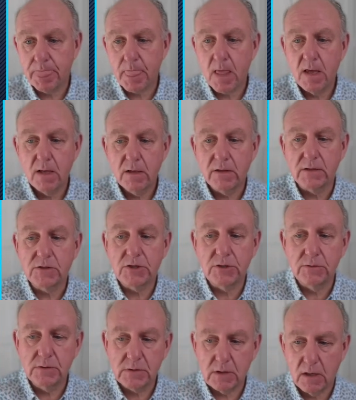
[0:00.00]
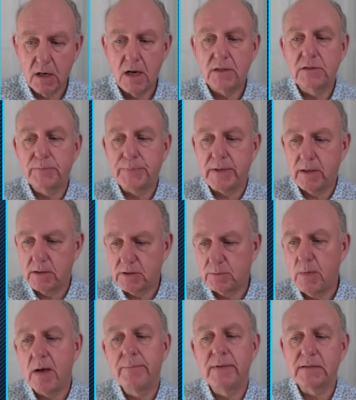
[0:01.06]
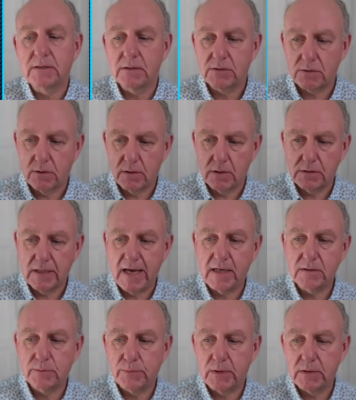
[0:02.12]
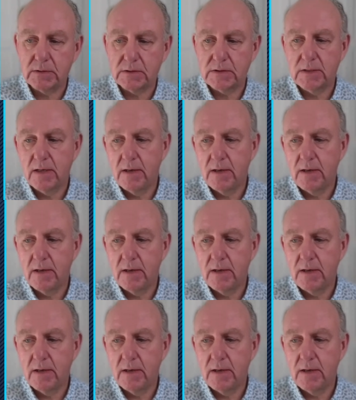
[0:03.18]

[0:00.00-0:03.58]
The students are entrepreneurs, small business owners, experts,